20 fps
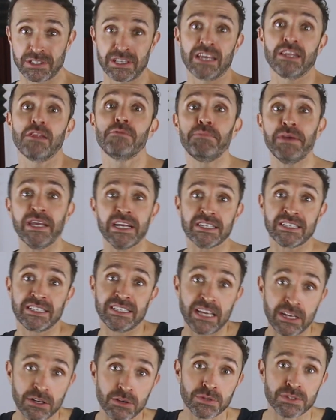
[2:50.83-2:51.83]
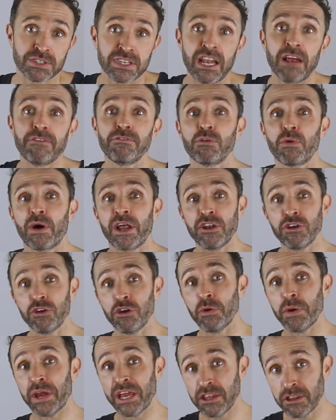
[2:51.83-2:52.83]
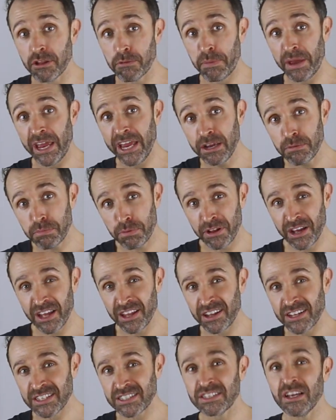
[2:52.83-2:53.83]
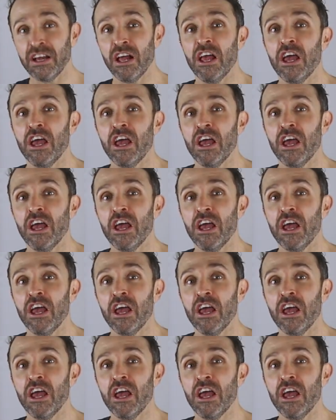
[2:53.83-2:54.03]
like the big singles that everyone knew, in the Peak playlist.